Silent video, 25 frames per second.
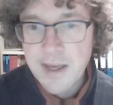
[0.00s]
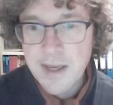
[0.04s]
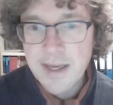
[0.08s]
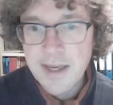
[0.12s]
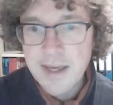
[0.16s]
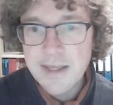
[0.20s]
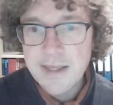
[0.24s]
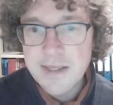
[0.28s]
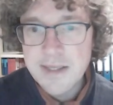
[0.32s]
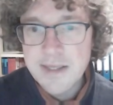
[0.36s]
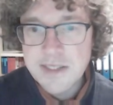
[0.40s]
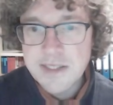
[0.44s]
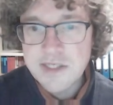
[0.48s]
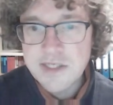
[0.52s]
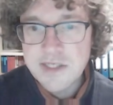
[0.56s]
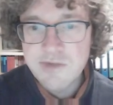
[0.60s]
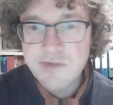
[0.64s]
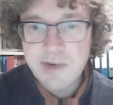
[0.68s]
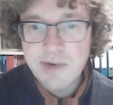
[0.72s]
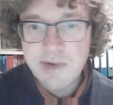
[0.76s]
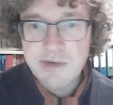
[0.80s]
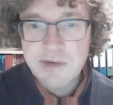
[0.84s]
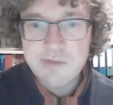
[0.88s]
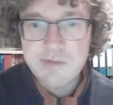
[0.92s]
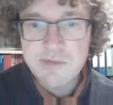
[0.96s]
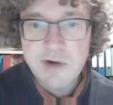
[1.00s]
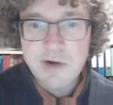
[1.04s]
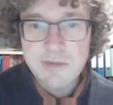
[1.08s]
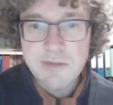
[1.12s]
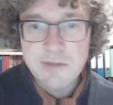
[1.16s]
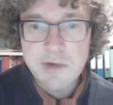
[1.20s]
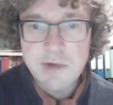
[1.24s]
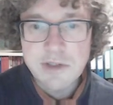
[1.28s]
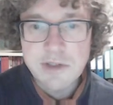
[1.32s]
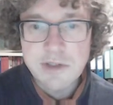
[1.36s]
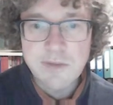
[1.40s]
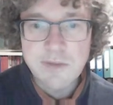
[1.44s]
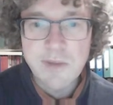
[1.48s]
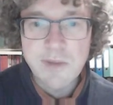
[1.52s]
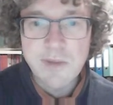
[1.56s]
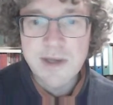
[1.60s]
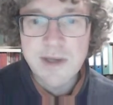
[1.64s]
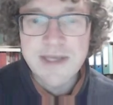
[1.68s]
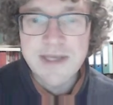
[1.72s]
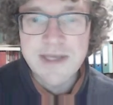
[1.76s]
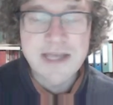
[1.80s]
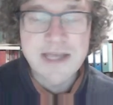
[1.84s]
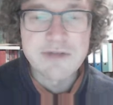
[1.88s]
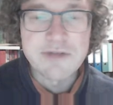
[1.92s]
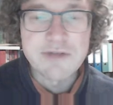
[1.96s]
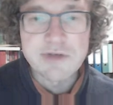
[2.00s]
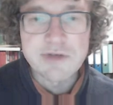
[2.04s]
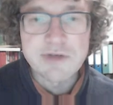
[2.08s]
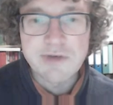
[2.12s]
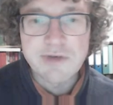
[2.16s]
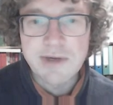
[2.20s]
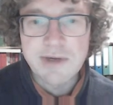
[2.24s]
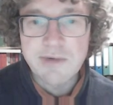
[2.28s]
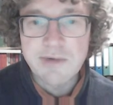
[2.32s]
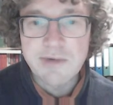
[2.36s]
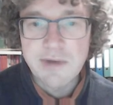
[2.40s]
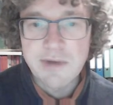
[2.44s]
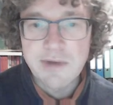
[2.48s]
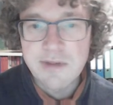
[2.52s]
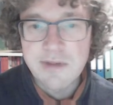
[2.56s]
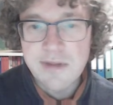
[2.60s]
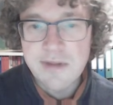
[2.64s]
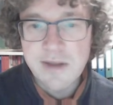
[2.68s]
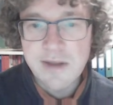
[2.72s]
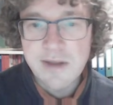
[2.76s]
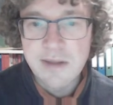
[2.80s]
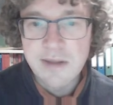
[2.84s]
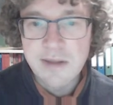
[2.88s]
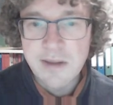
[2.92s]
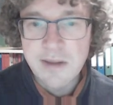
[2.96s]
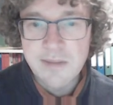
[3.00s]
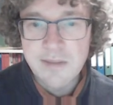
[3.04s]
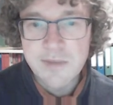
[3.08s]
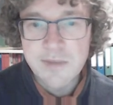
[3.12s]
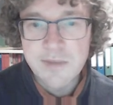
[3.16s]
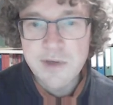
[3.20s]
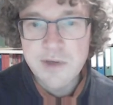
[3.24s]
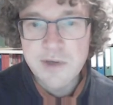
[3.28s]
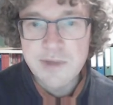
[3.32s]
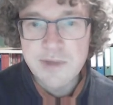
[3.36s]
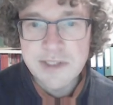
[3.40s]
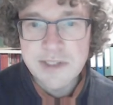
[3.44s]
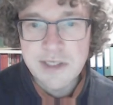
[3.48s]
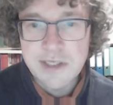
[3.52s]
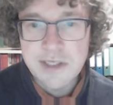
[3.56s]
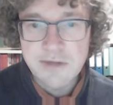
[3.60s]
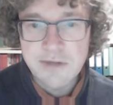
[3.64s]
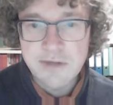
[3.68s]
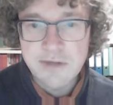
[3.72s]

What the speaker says: this geometric Brownian motion by the interest rate rather than mu itself.